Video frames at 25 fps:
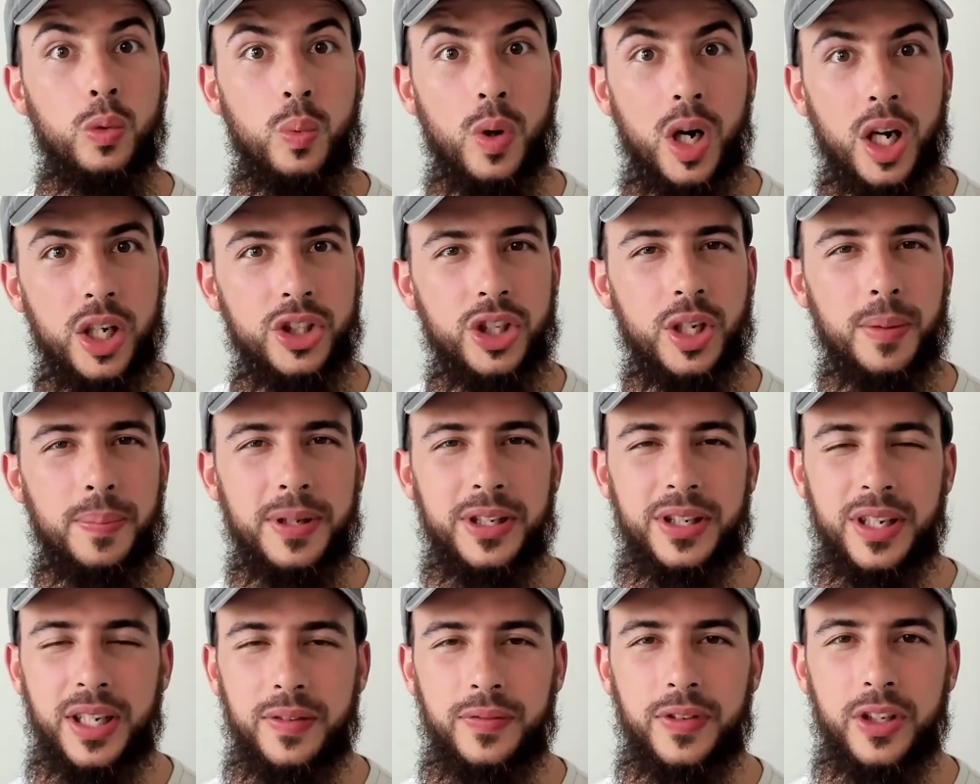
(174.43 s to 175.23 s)
Your
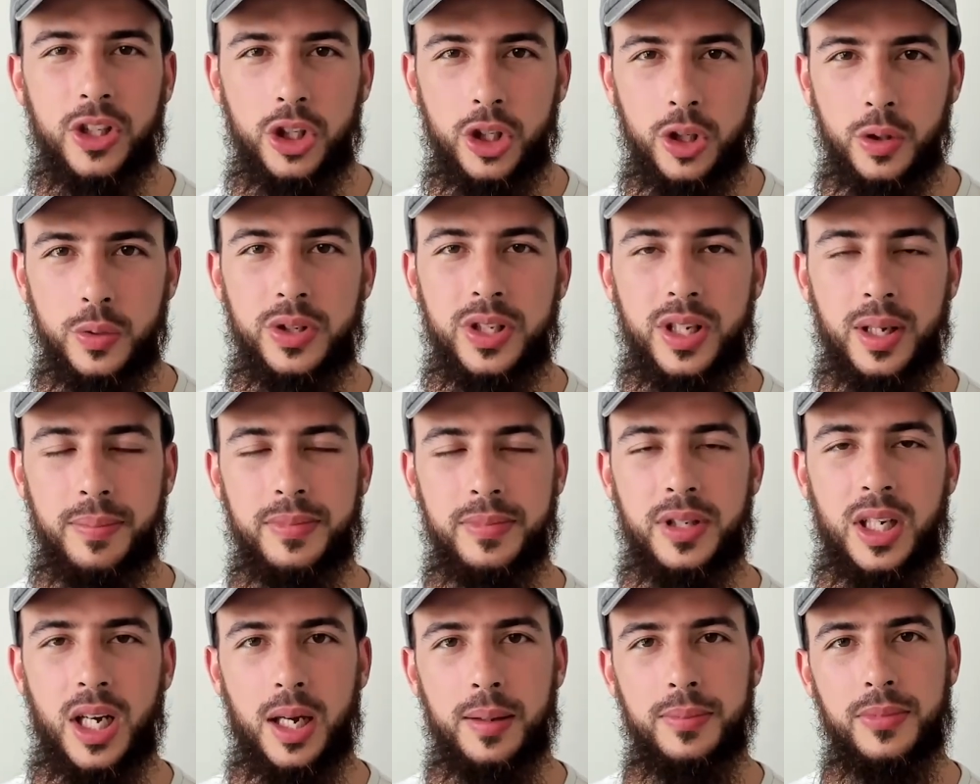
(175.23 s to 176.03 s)
worship is even used
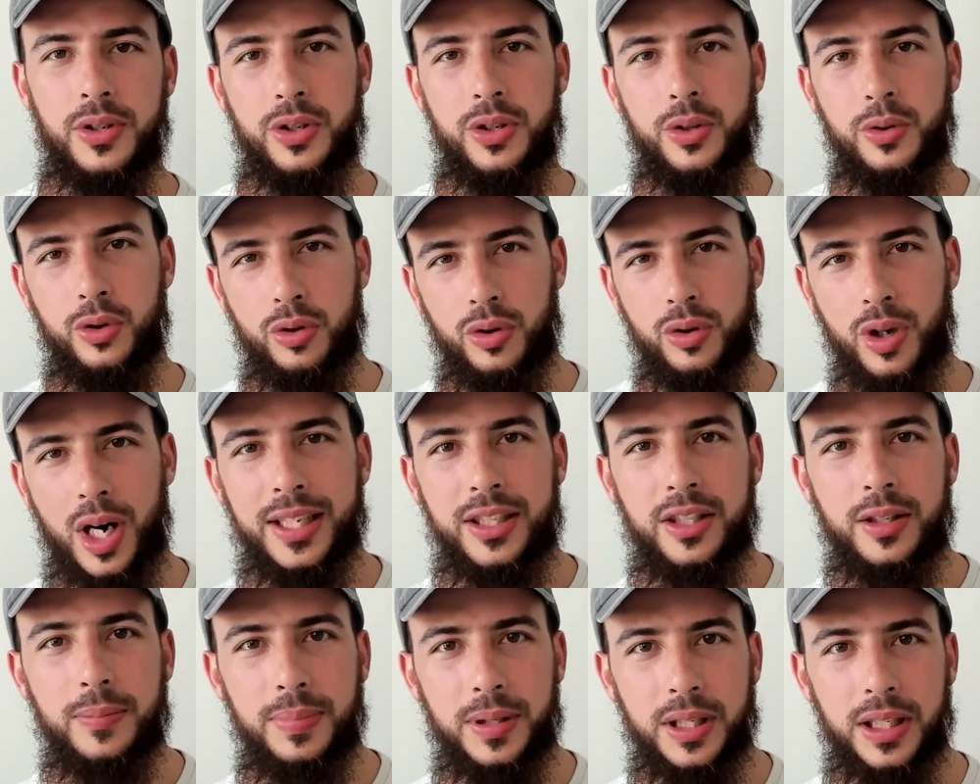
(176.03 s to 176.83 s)
sometimes to
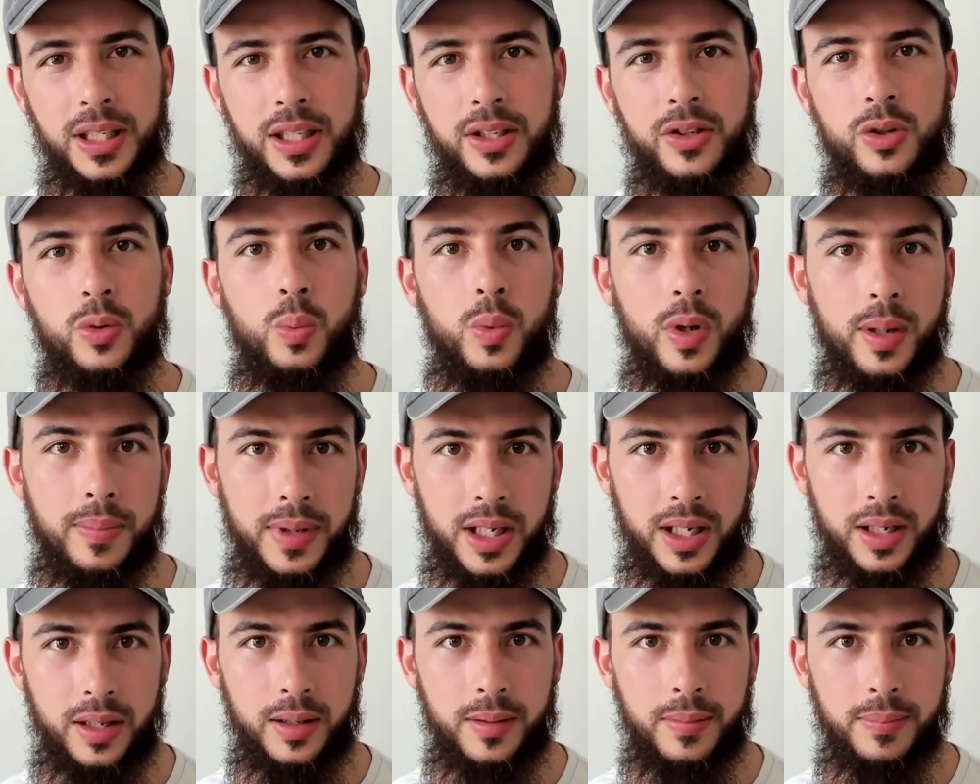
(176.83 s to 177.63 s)
try to please
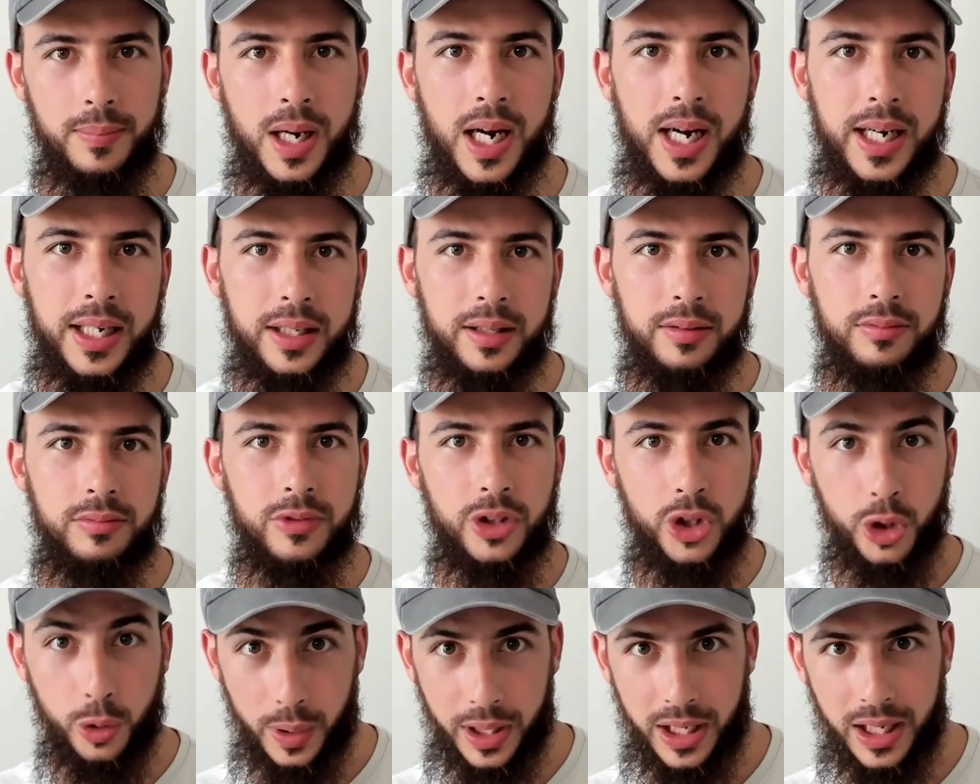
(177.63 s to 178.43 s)
women by
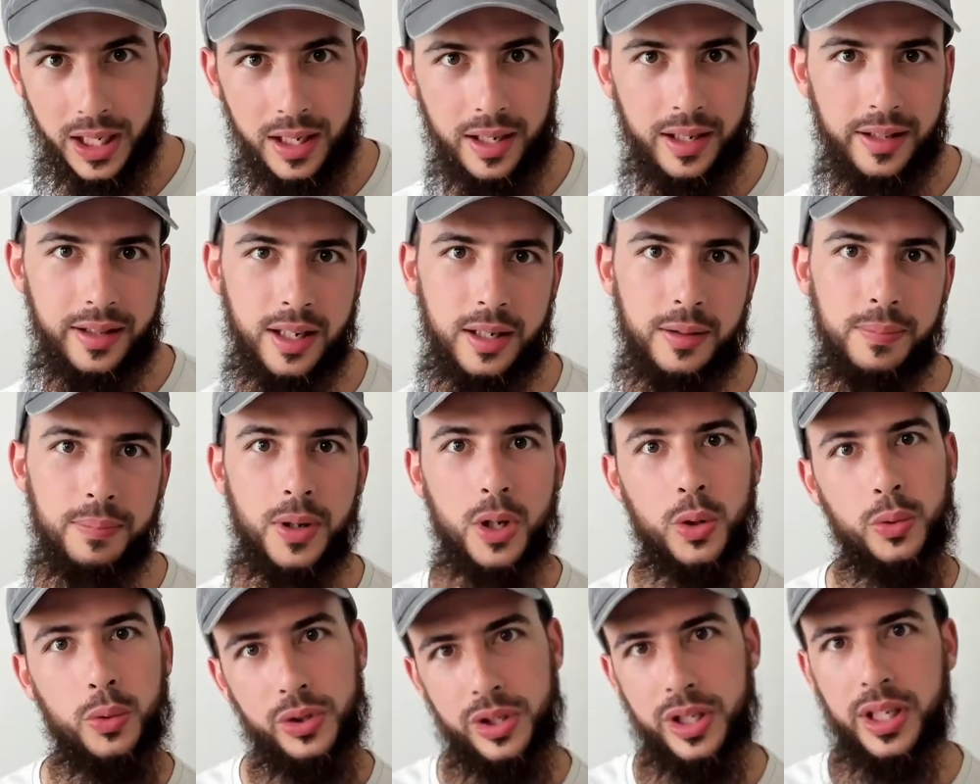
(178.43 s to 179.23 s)
doing it and
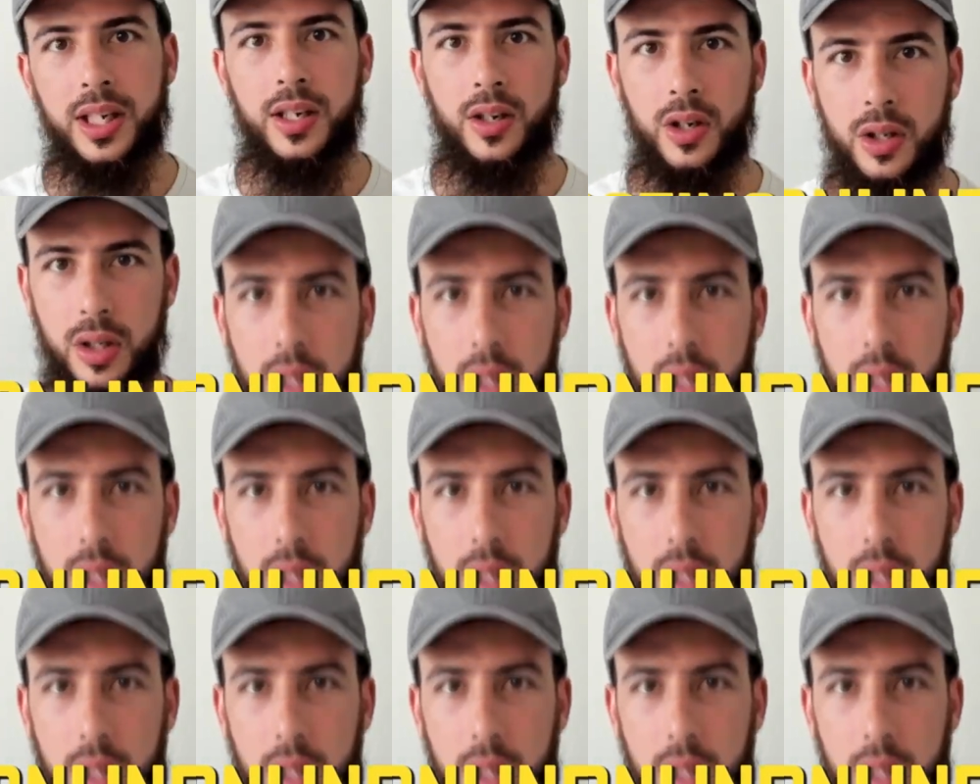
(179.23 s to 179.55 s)
then posting it